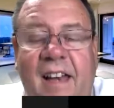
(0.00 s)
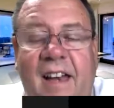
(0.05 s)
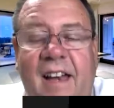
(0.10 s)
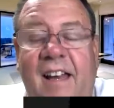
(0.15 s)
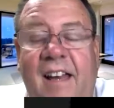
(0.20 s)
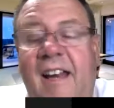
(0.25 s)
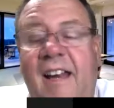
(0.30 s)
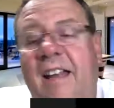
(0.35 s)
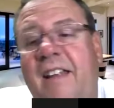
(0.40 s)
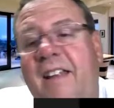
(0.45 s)

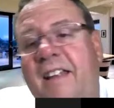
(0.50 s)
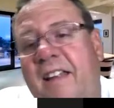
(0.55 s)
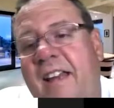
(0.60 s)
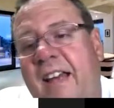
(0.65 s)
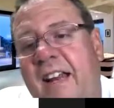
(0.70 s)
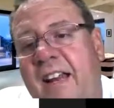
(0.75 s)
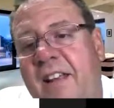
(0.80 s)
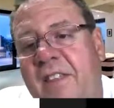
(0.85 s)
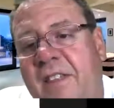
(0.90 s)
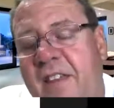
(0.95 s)
yeah,
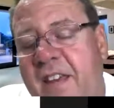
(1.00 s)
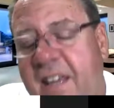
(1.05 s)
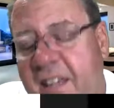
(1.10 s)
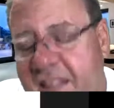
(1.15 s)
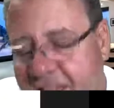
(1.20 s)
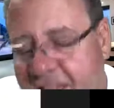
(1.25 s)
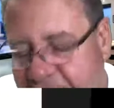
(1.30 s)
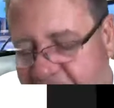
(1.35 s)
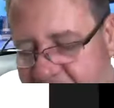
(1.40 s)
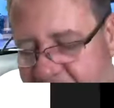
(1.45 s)
and I think
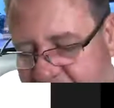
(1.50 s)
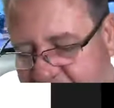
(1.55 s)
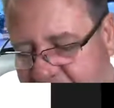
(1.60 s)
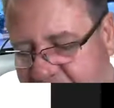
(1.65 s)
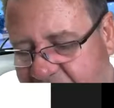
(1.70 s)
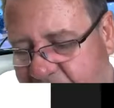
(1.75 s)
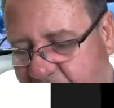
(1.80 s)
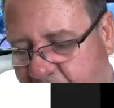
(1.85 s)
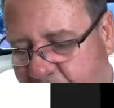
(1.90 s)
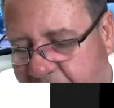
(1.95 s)
this
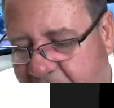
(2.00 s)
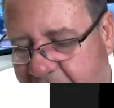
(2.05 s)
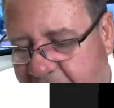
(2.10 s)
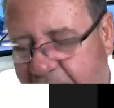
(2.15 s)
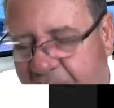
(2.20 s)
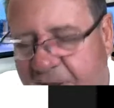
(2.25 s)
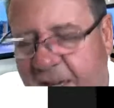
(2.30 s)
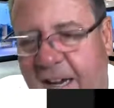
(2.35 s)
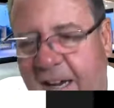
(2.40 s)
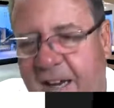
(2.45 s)
will be a
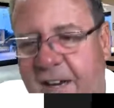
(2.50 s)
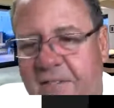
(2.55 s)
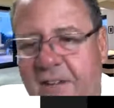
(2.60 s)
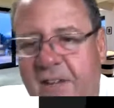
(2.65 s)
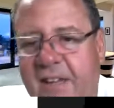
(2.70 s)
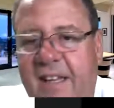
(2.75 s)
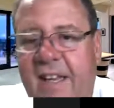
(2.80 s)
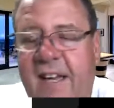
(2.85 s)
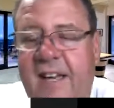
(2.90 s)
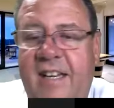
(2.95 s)
kind of
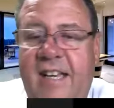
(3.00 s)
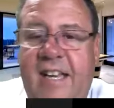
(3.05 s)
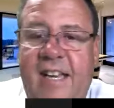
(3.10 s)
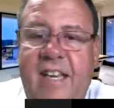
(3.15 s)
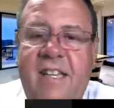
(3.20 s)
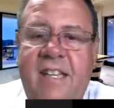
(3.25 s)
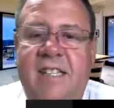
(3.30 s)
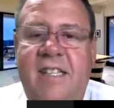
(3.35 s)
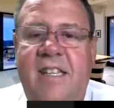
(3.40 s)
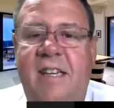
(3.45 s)
an
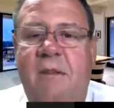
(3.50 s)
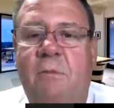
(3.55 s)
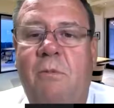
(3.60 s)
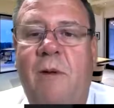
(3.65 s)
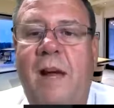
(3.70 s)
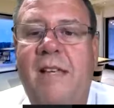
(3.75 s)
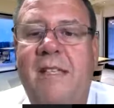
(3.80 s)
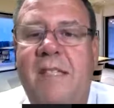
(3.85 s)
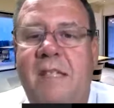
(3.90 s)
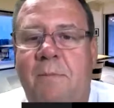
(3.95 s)
easy
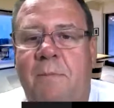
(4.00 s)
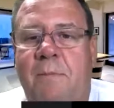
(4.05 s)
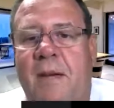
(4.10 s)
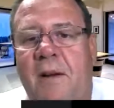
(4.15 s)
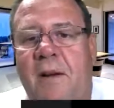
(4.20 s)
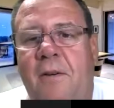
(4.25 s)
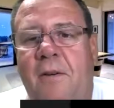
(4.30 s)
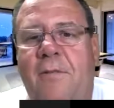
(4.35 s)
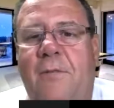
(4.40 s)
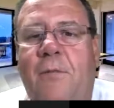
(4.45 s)

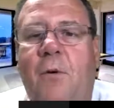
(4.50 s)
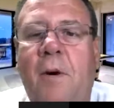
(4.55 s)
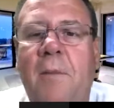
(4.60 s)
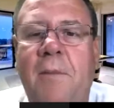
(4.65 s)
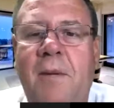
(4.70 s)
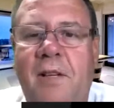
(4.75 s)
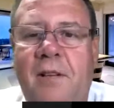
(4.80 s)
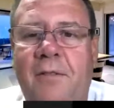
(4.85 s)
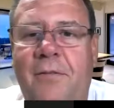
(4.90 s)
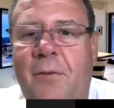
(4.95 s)
recipe or
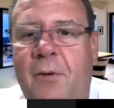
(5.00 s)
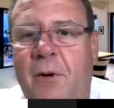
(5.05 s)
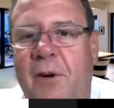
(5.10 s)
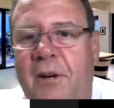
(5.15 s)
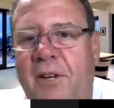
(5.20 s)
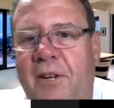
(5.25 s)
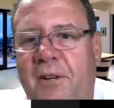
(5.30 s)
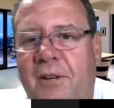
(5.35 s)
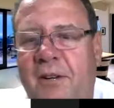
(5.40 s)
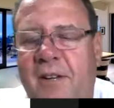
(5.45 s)
formula for
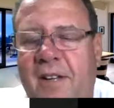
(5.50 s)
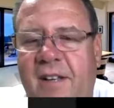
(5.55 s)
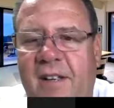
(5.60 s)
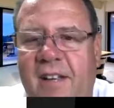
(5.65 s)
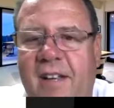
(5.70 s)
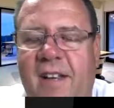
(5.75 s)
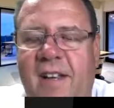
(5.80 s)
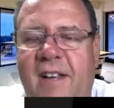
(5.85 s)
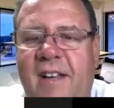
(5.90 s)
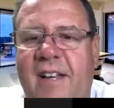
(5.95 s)
you.
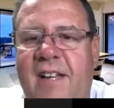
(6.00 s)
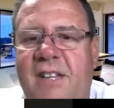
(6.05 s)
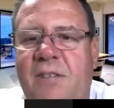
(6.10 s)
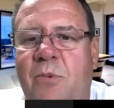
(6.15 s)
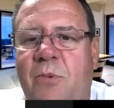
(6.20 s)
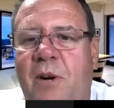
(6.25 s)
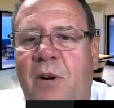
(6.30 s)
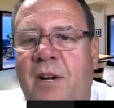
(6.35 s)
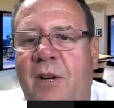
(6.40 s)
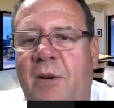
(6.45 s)
Is
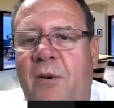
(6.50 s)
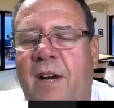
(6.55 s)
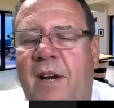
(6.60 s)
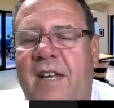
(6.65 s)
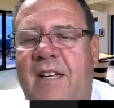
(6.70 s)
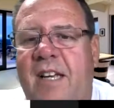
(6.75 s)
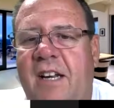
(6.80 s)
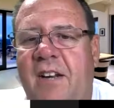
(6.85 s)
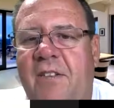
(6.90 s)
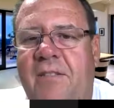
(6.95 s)
we're going to
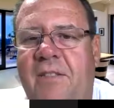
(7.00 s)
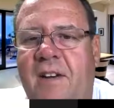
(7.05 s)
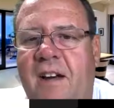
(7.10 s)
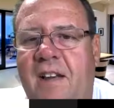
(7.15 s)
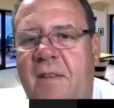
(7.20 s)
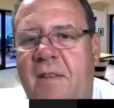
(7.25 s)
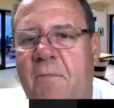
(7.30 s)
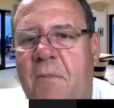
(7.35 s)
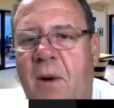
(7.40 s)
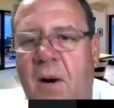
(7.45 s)
identify
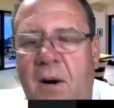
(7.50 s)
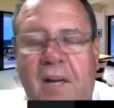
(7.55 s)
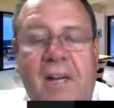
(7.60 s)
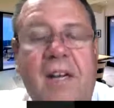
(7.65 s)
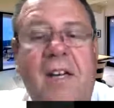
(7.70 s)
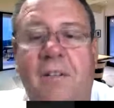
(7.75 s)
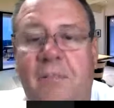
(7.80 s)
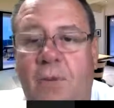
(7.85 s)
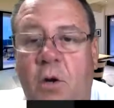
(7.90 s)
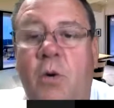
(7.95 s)
the
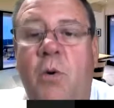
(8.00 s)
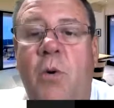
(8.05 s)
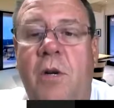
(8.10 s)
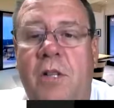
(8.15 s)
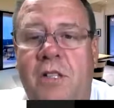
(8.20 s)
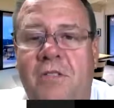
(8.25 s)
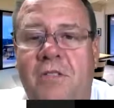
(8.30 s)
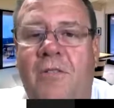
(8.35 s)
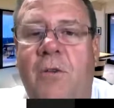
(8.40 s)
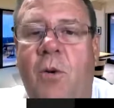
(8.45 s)
market of who
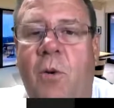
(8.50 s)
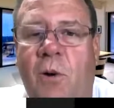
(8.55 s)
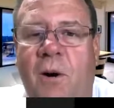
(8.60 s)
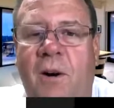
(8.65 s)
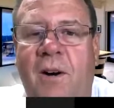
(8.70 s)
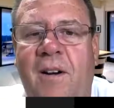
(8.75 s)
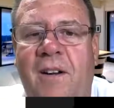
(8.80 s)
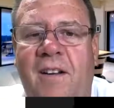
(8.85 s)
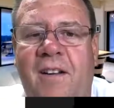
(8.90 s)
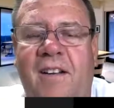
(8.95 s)
it's
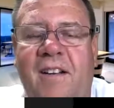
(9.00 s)
for.